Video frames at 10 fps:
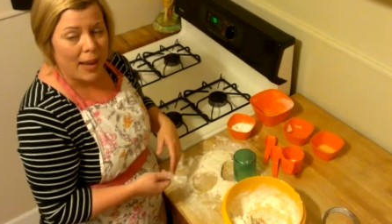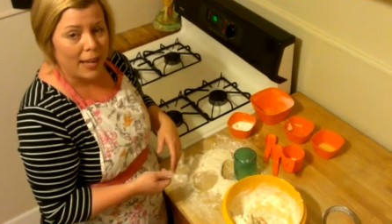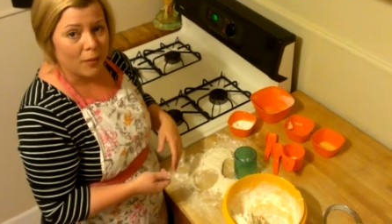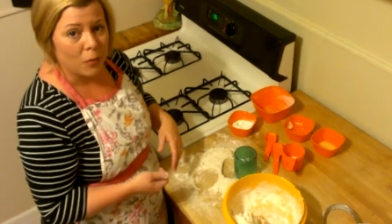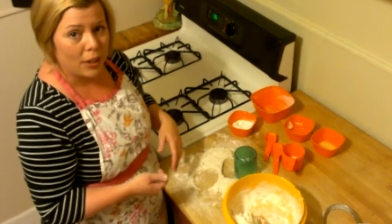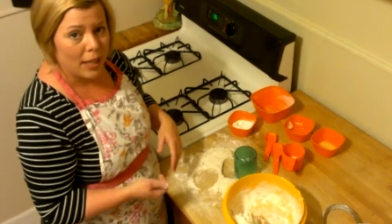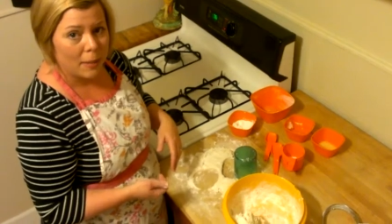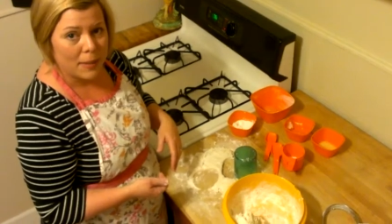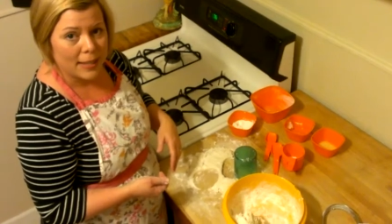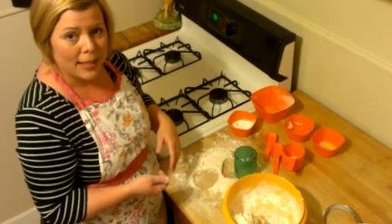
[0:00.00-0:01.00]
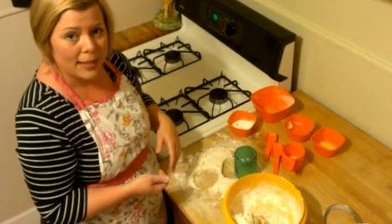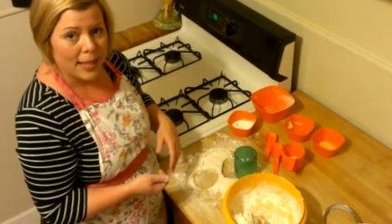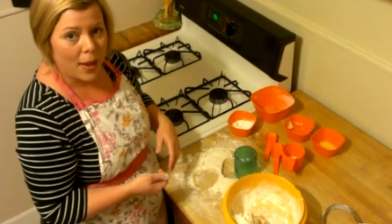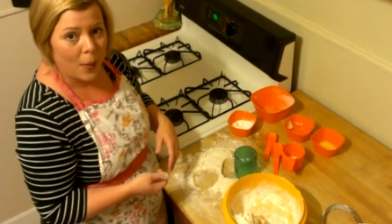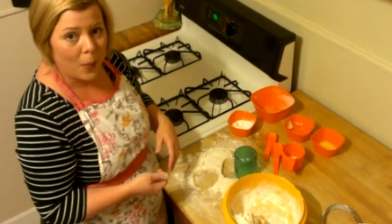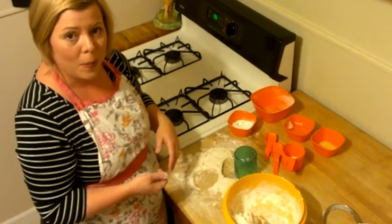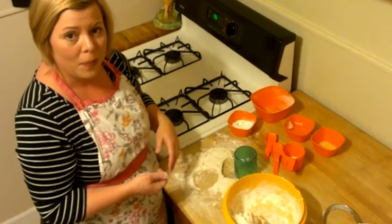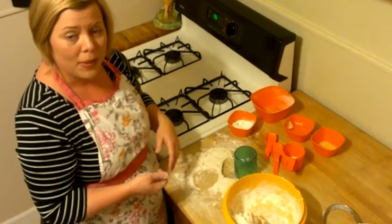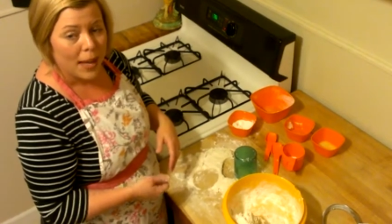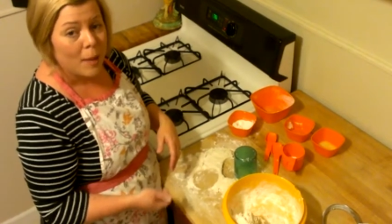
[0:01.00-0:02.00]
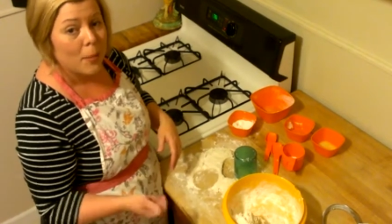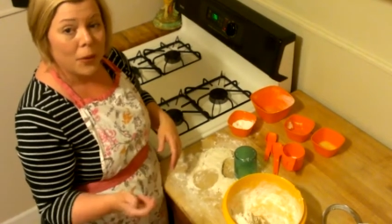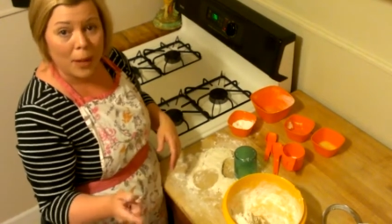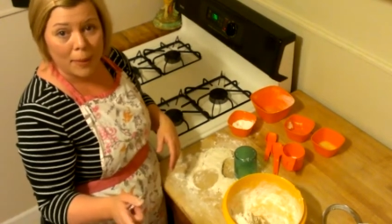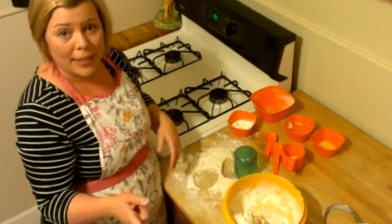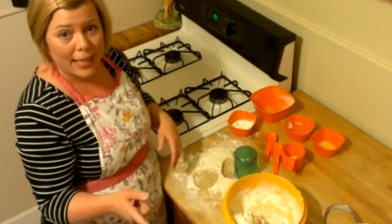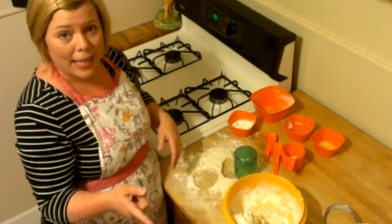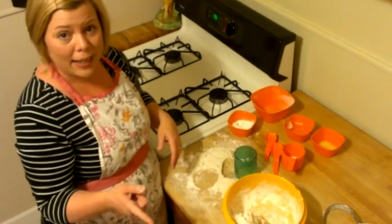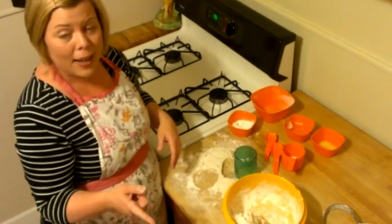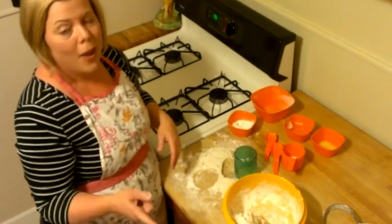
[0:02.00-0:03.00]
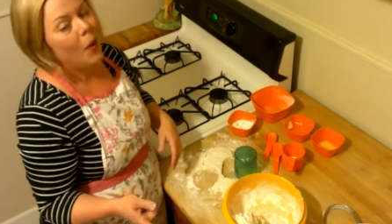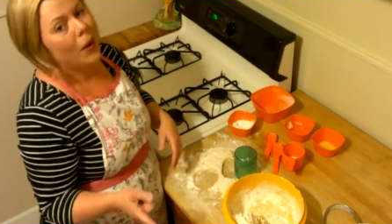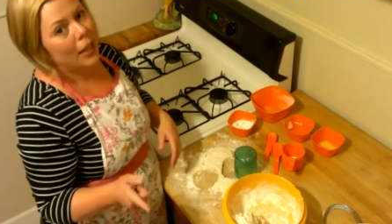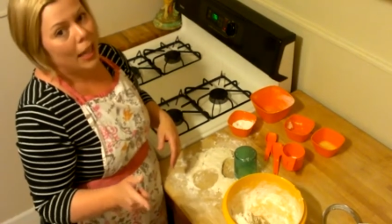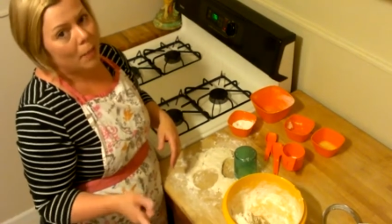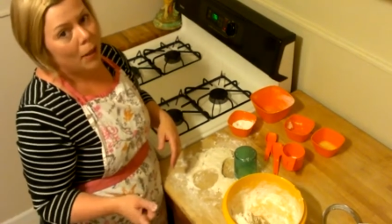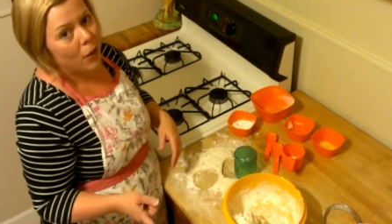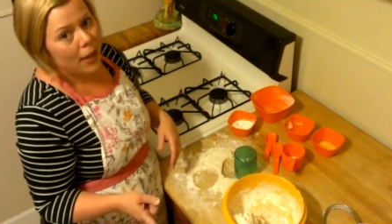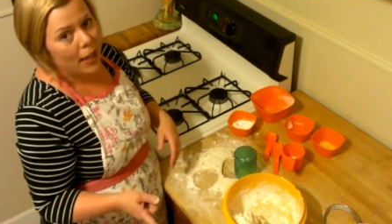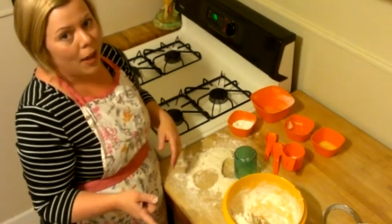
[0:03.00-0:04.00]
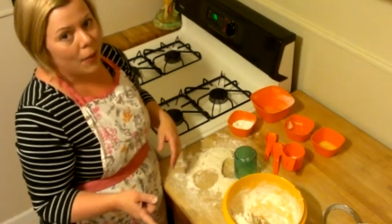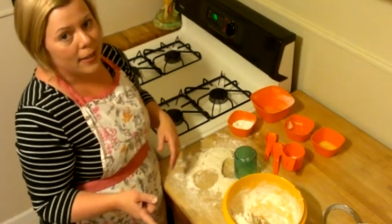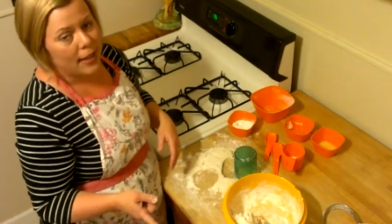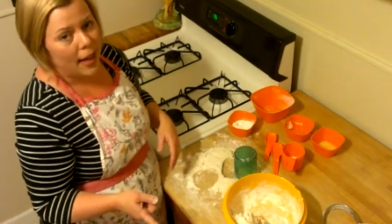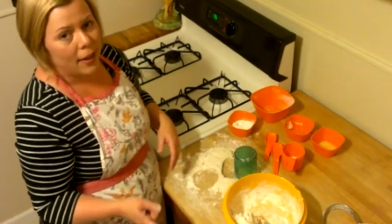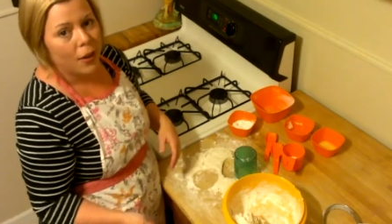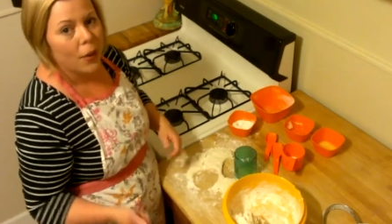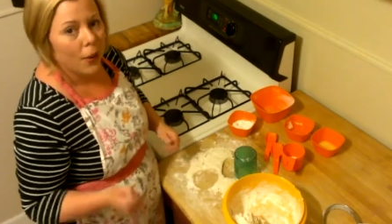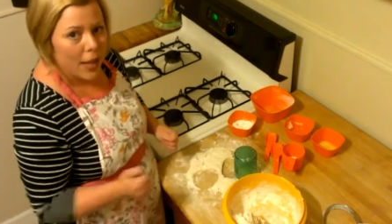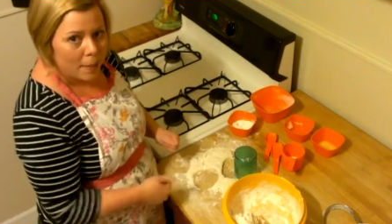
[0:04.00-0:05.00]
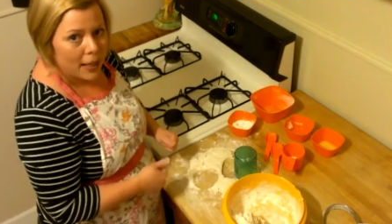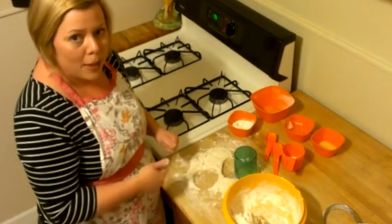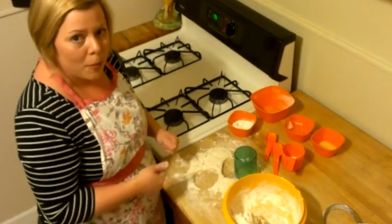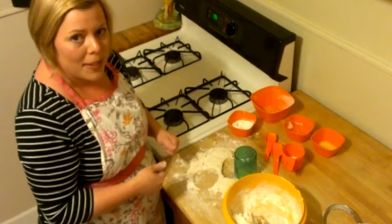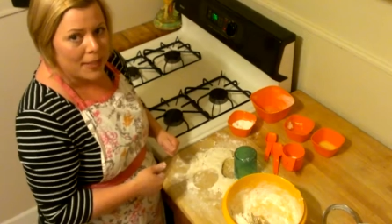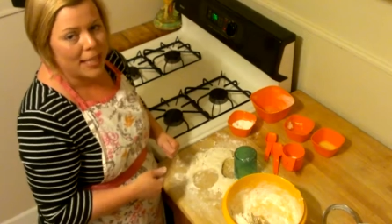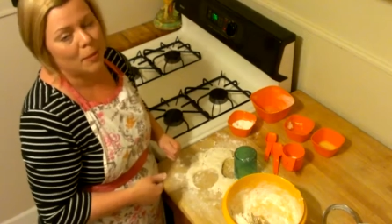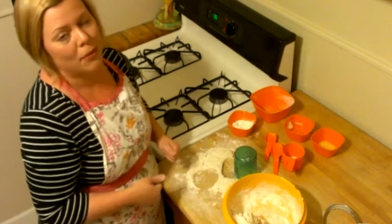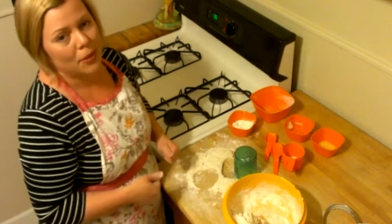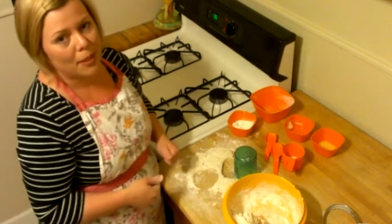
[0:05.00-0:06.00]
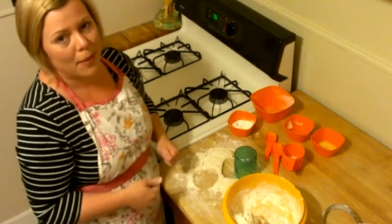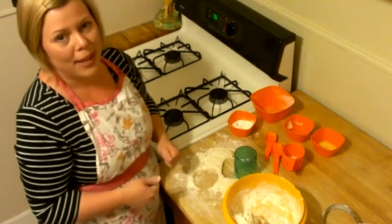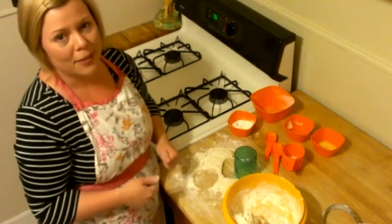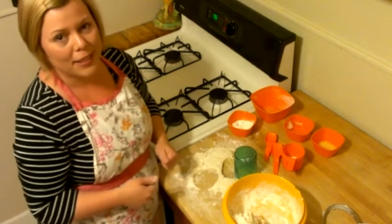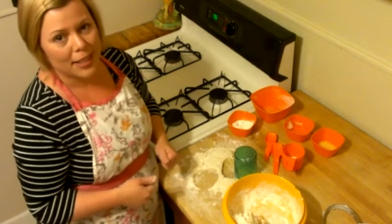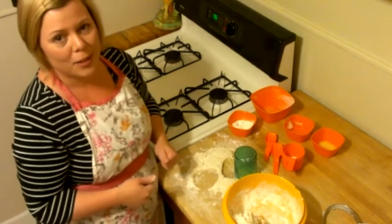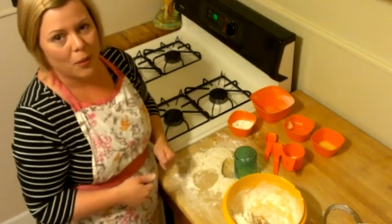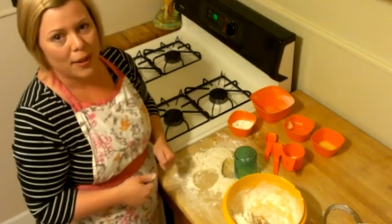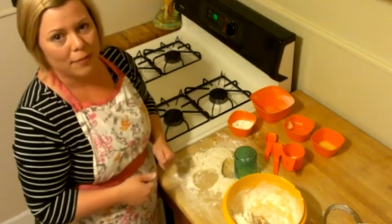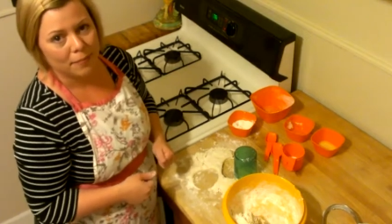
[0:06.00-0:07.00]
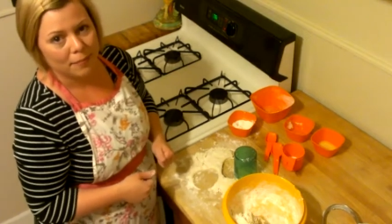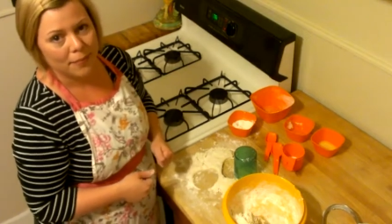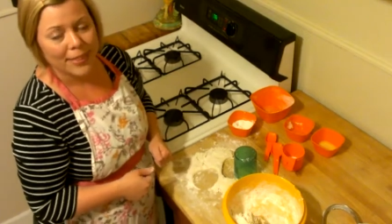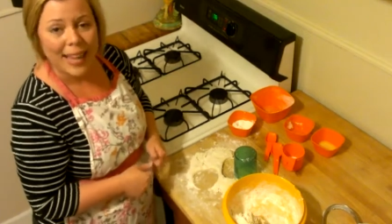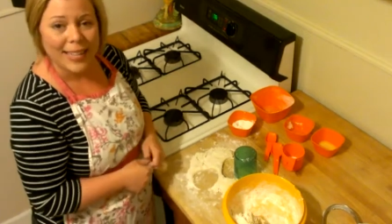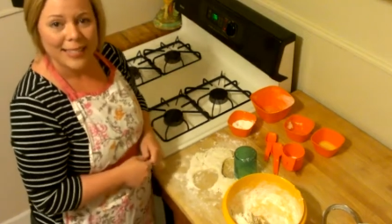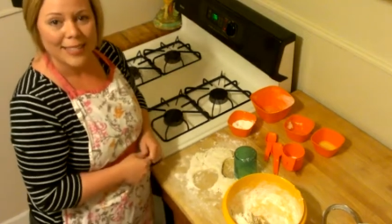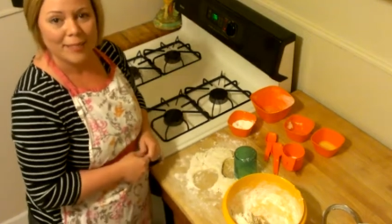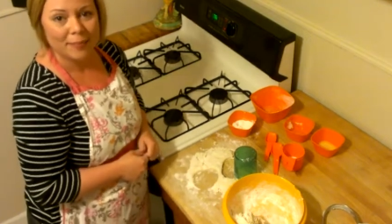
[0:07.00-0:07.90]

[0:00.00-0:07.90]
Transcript: make really good biscuits at home. Bon appetit, or like my granny always said, hurry up and get your biscuits before somebody else gets one. Thanks.